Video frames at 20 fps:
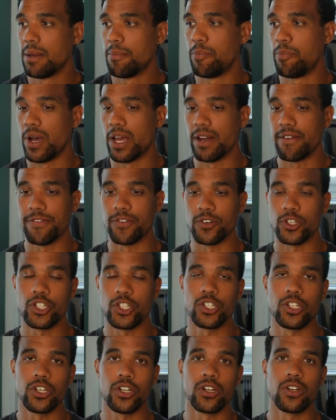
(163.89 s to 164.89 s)
But for
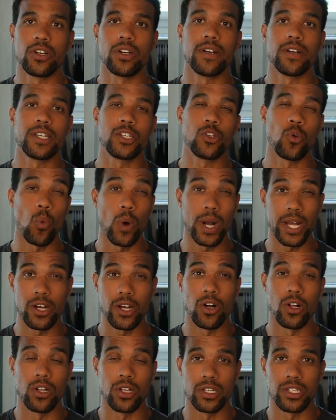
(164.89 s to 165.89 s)
sure,
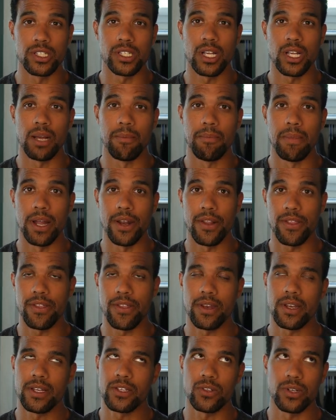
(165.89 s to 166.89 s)
$20 a month,
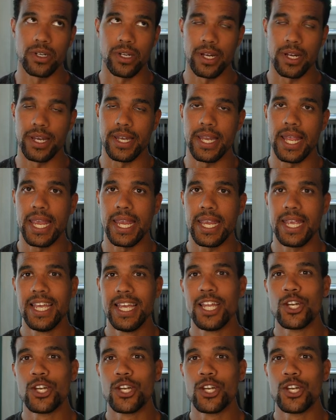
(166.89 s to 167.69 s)
sorry, not a day,